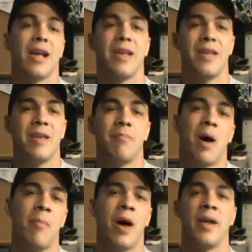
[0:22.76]
in
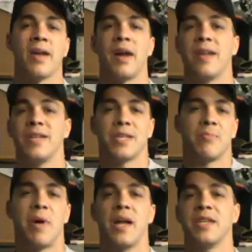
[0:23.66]
my mind I kind of just
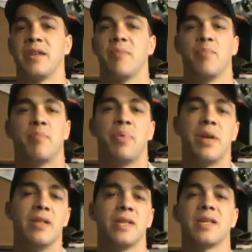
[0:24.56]
imagined a
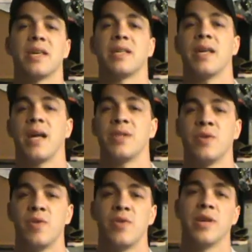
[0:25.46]
peel and stick
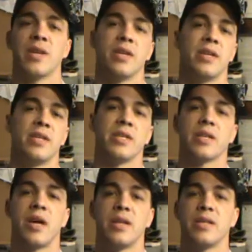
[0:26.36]
tattoo. Like it
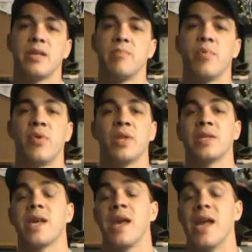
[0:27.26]
just kind of seemed
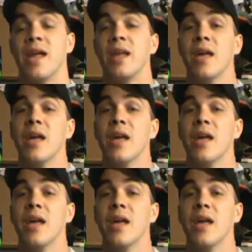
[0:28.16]
pointless. And